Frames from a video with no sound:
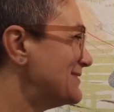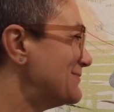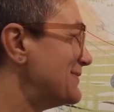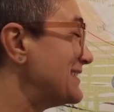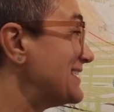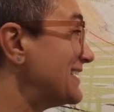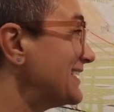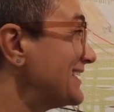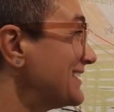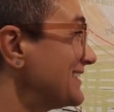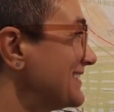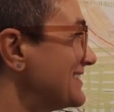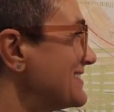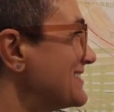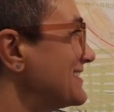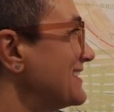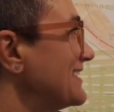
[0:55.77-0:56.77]

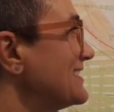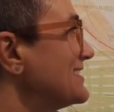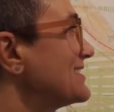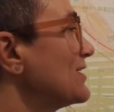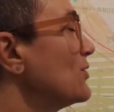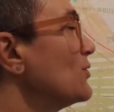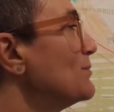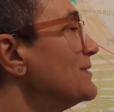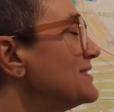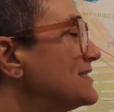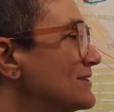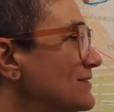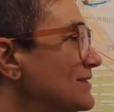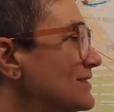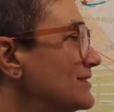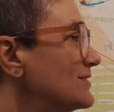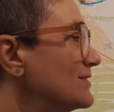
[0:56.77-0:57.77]
meticulously. So
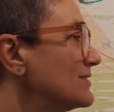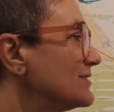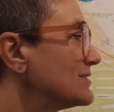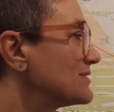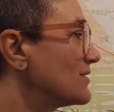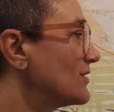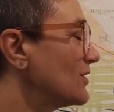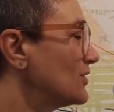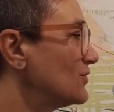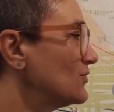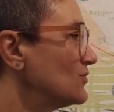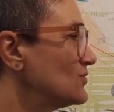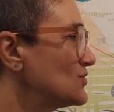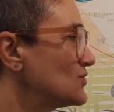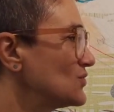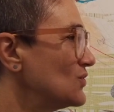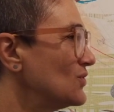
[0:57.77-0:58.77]
materials are
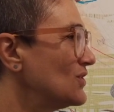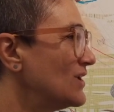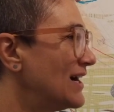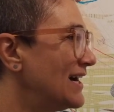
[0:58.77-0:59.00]
crucial.